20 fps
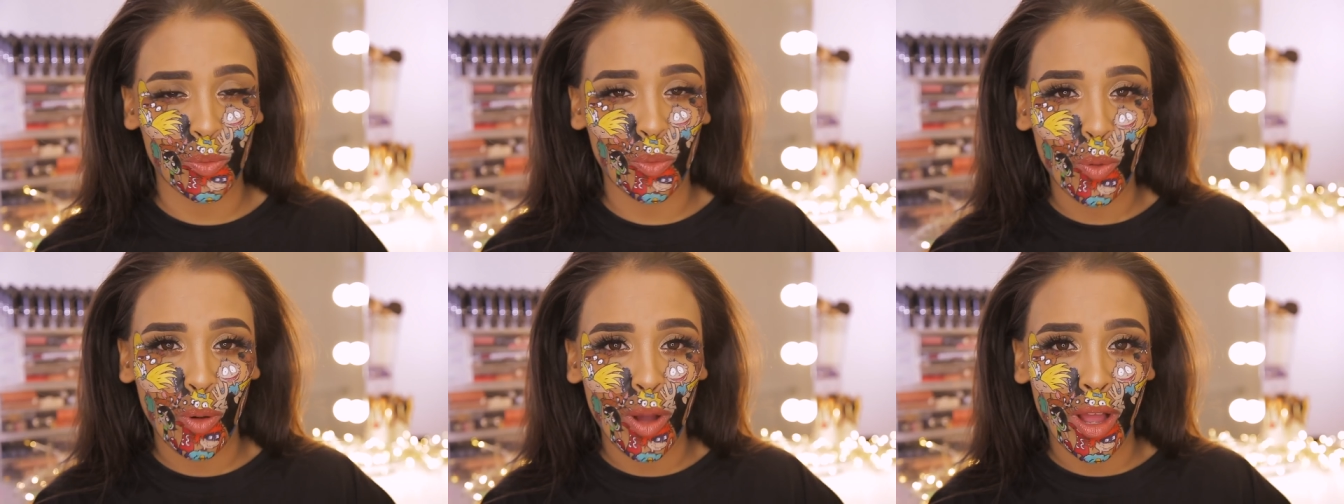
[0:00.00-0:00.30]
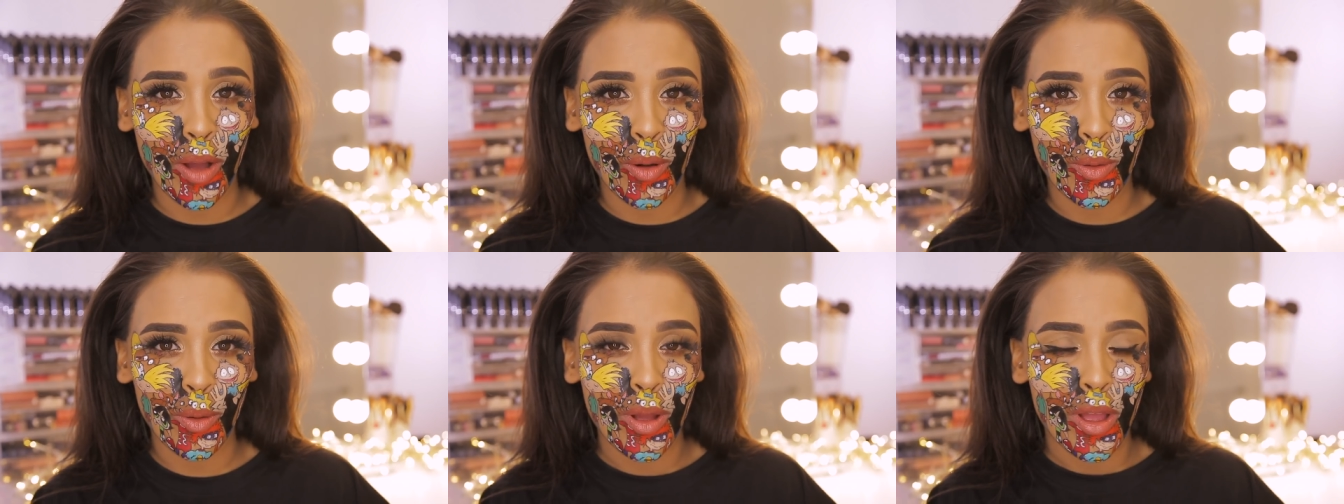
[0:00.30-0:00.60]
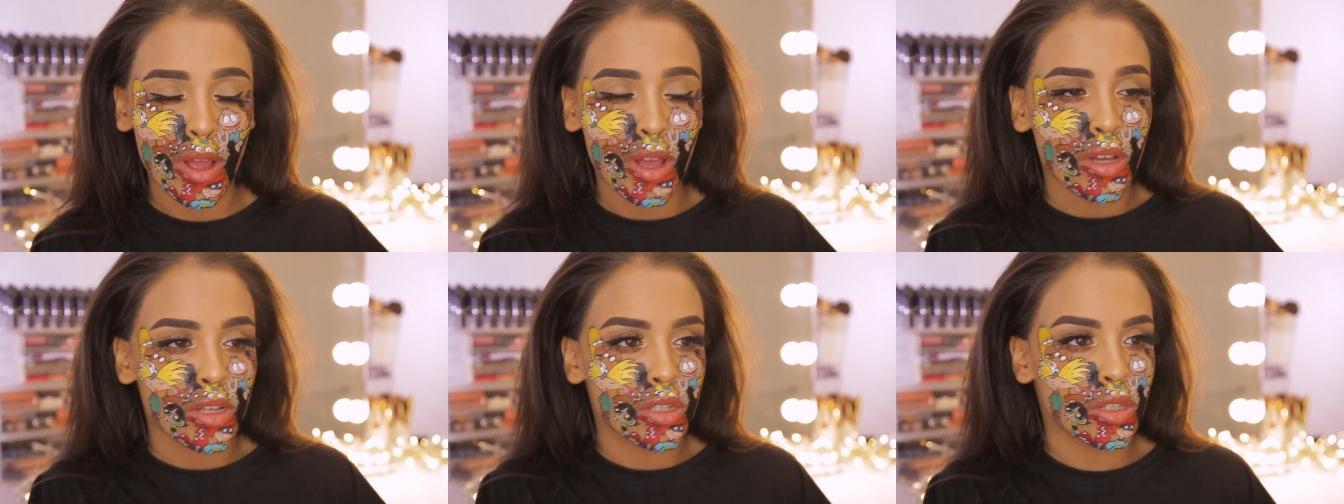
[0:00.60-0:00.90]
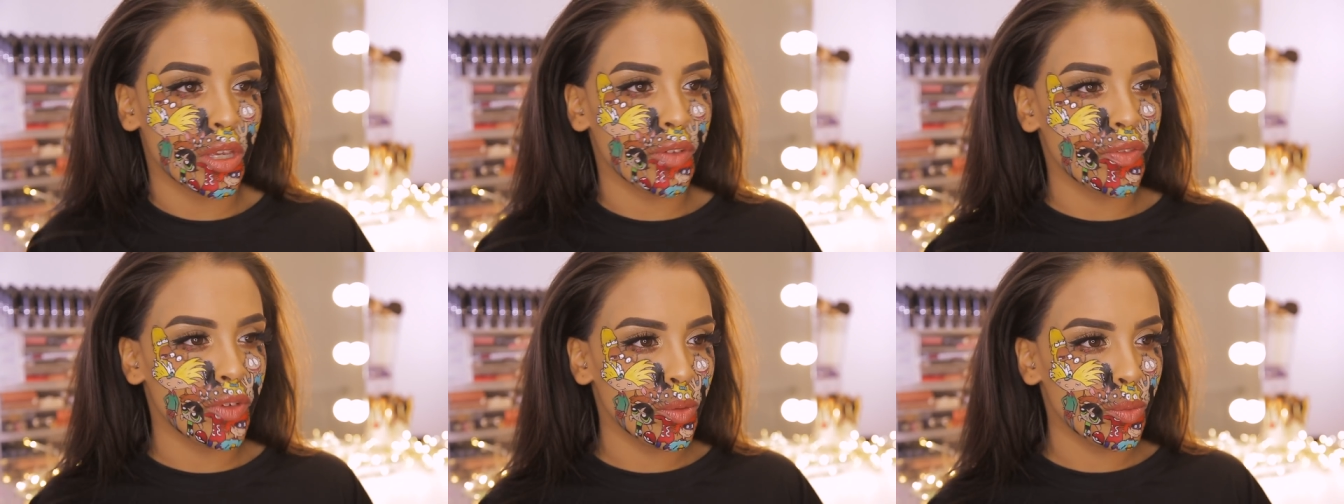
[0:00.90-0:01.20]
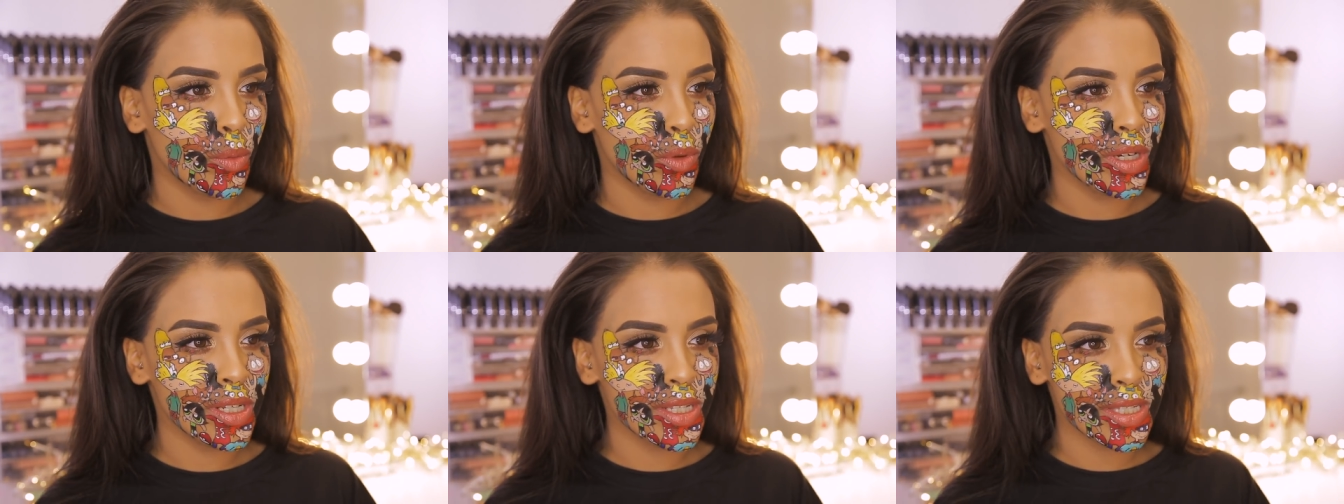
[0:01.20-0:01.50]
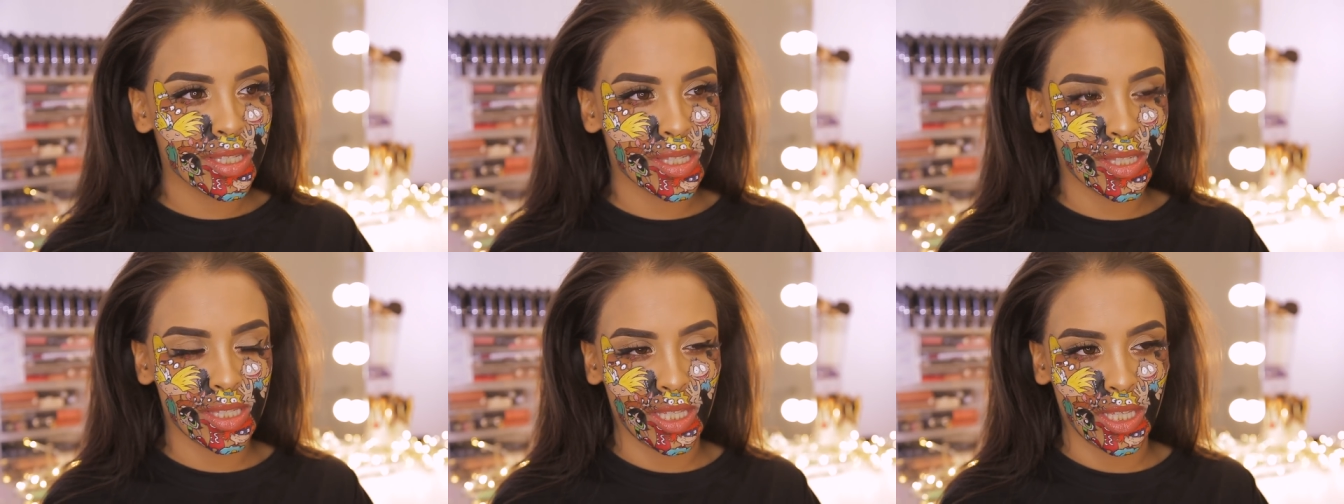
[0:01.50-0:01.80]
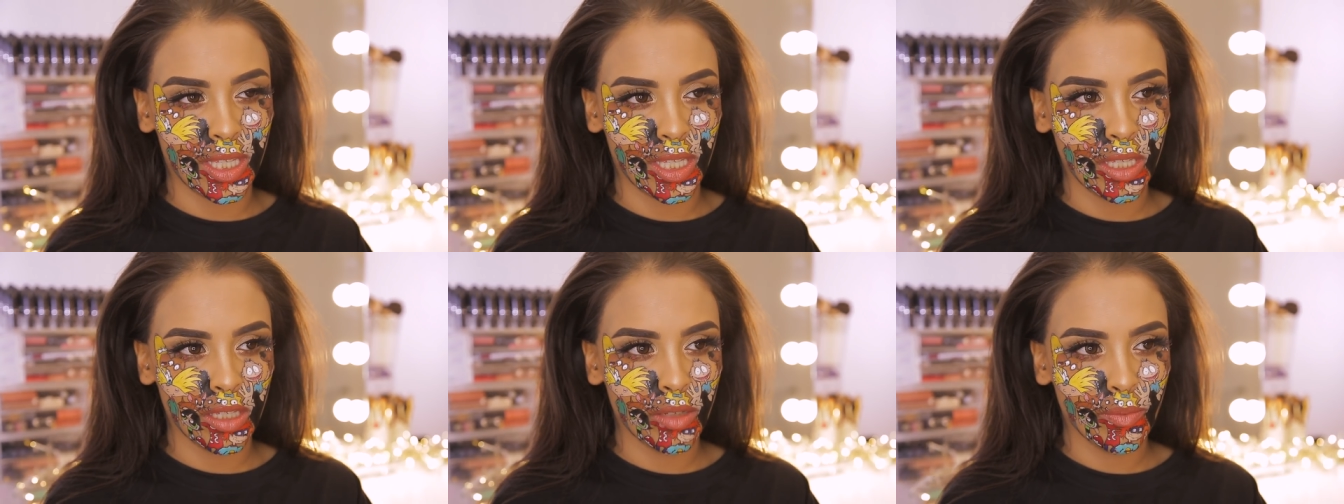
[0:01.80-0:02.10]
well. So if you want to
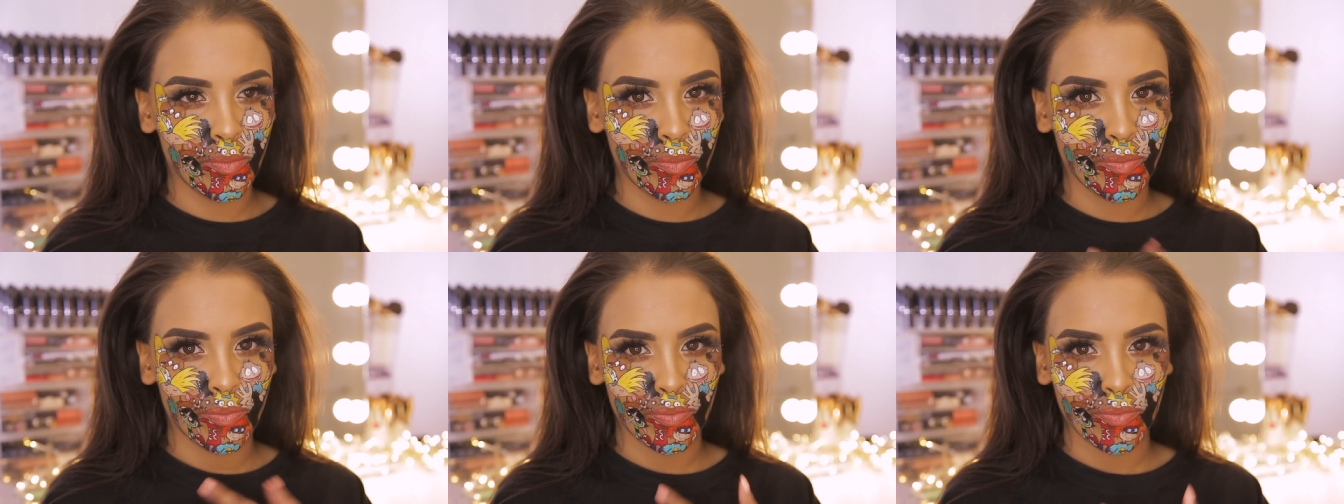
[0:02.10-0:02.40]
see